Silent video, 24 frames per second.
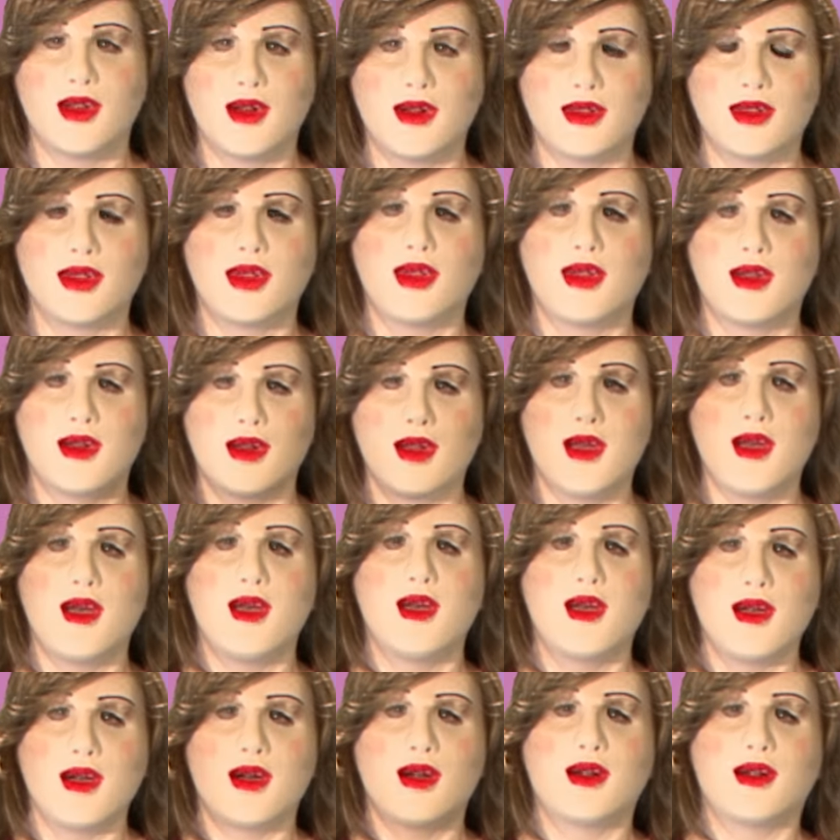start so that
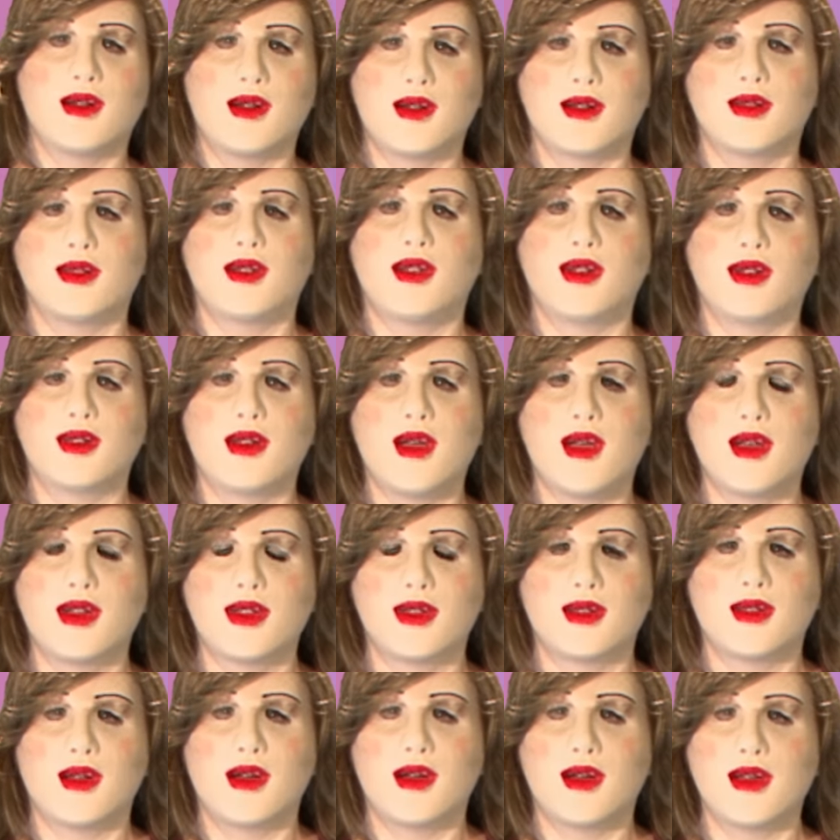our
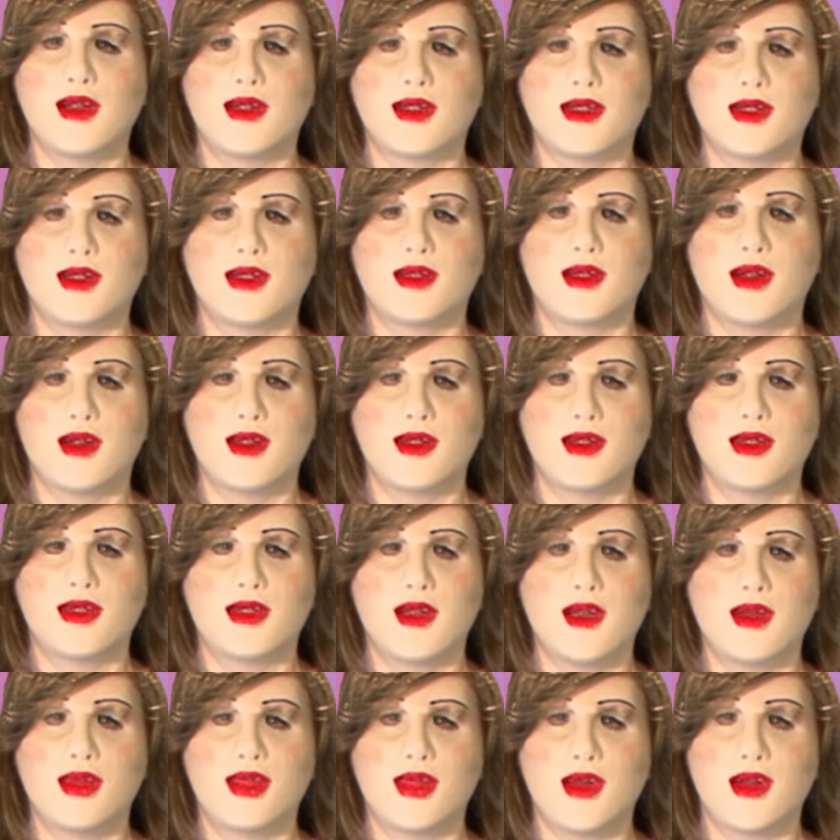international audience can
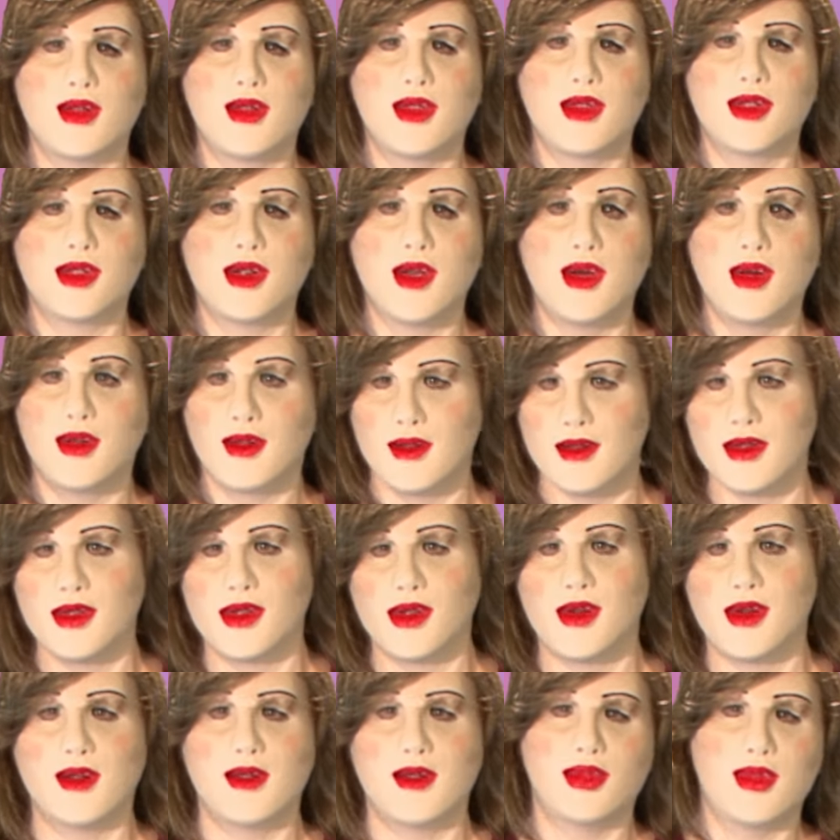understand better the show and
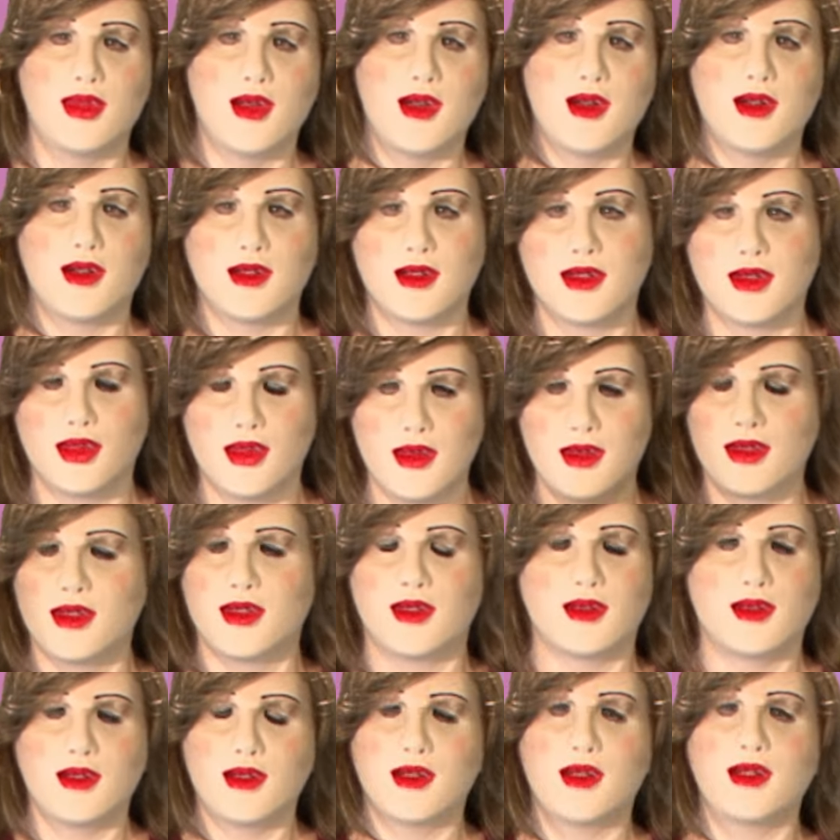enjoy it better, because we'd
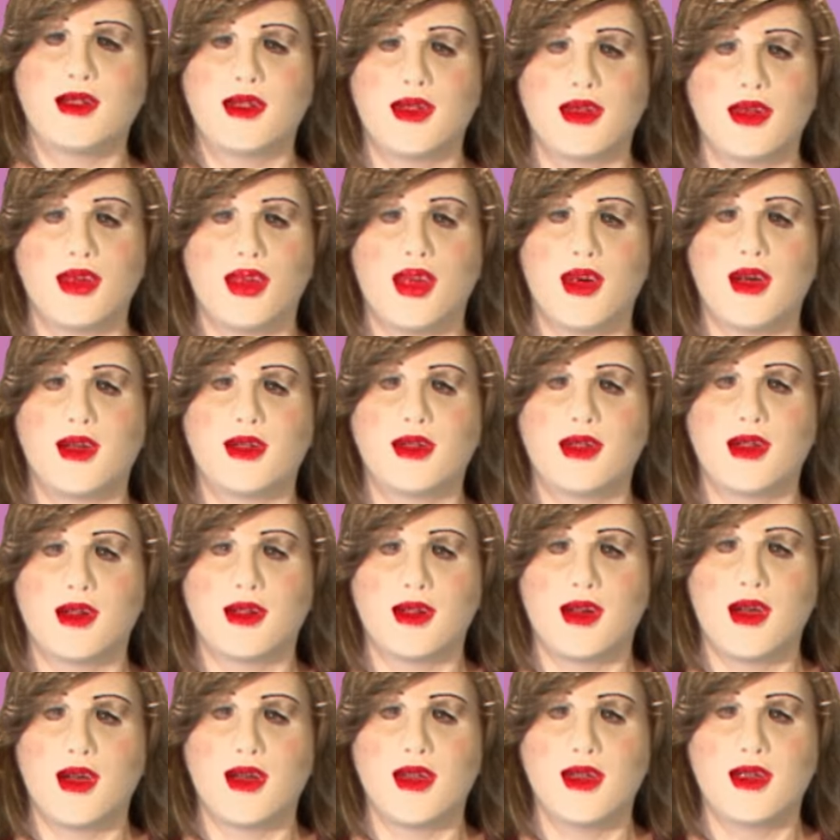certainly like to widen
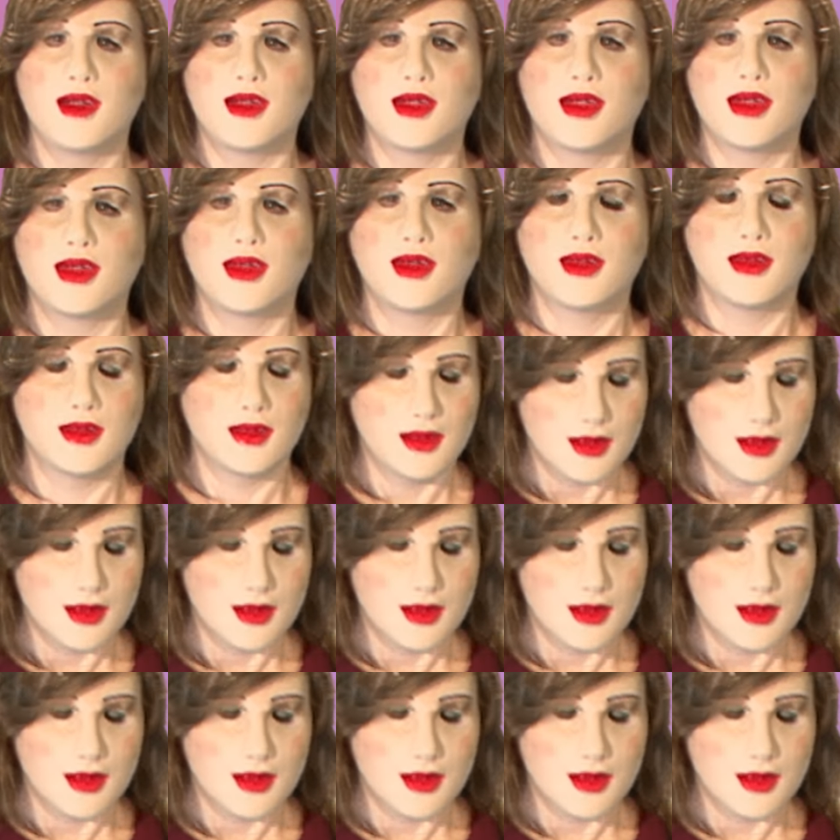our audience.